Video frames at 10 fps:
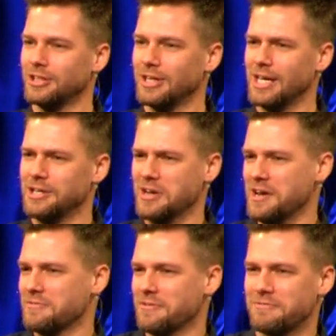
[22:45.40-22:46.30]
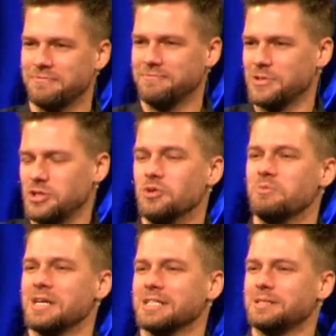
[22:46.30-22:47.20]
and you have a
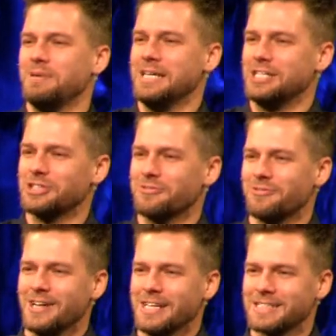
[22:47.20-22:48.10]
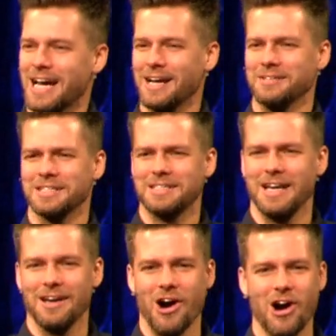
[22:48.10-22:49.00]
2-minute speech of time to
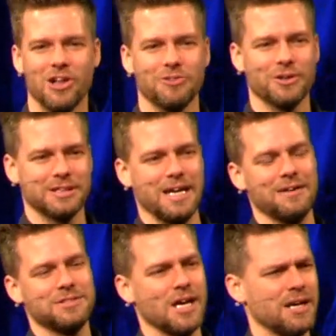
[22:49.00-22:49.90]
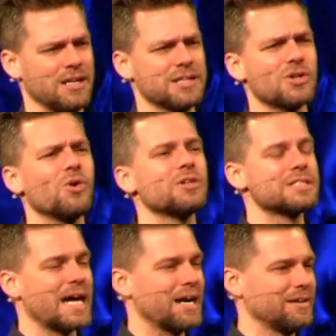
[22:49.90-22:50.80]
say all of what they have done in this whole
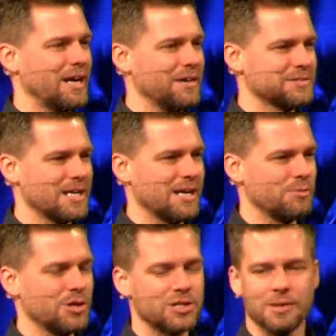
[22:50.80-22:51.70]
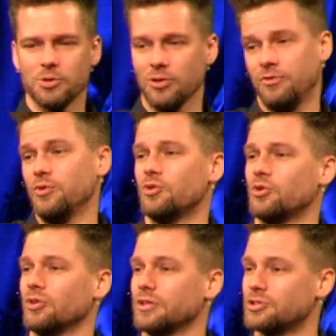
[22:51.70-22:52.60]
entire lifetime, or you come to a
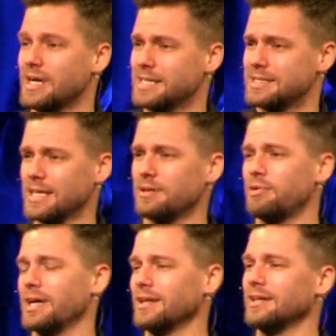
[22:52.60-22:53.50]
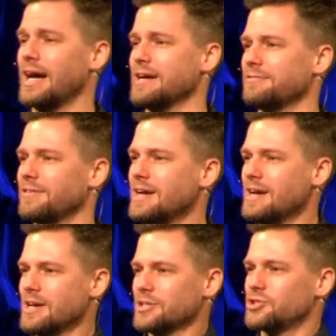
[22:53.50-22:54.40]
funeral and try and celebrate a life
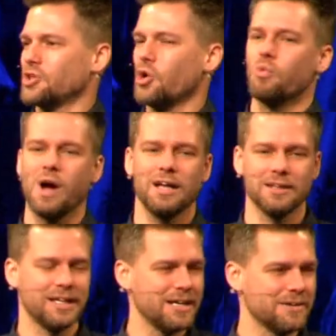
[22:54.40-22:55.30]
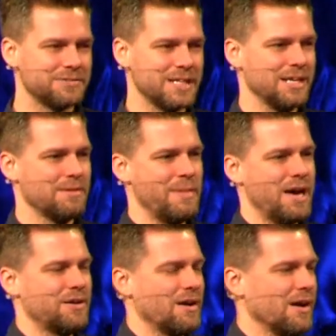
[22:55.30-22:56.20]
so well lived in a
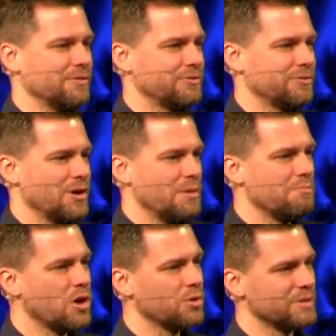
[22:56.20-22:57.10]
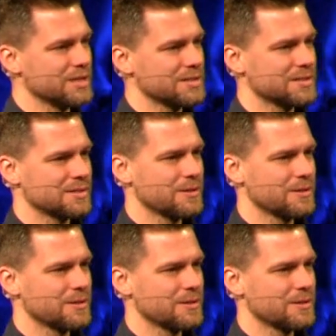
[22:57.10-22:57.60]
matter of moments.